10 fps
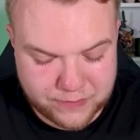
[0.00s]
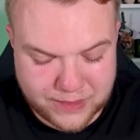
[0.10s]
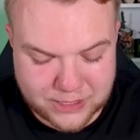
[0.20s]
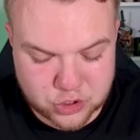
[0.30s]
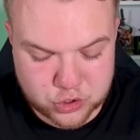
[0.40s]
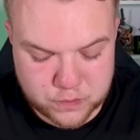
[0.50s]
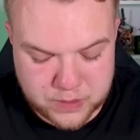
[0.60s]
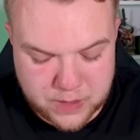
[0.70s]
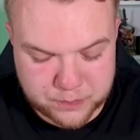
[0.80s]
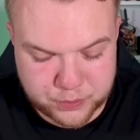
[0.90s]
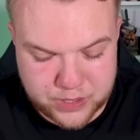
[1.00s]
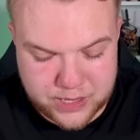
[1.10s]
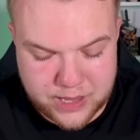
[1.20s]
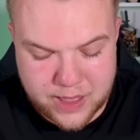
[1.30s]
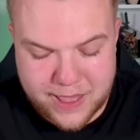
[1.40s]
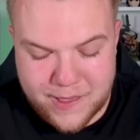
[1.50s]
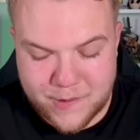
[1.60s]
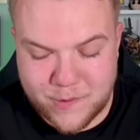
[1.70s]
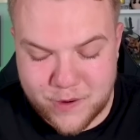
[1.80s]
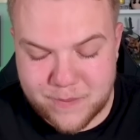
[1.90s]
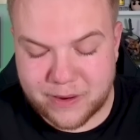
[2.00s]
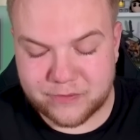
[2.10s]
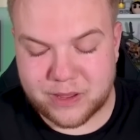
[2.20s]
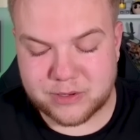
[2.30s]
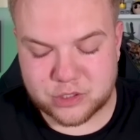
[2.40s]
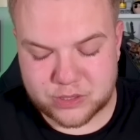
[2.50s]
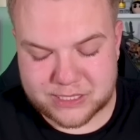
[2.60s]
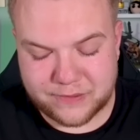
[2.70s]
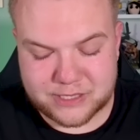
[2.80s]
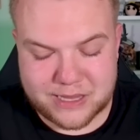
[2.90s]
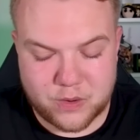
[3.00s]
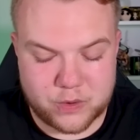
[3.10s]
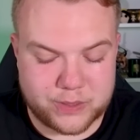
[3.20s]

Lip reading: I think that should be a pretty good amount of damage to his left tower.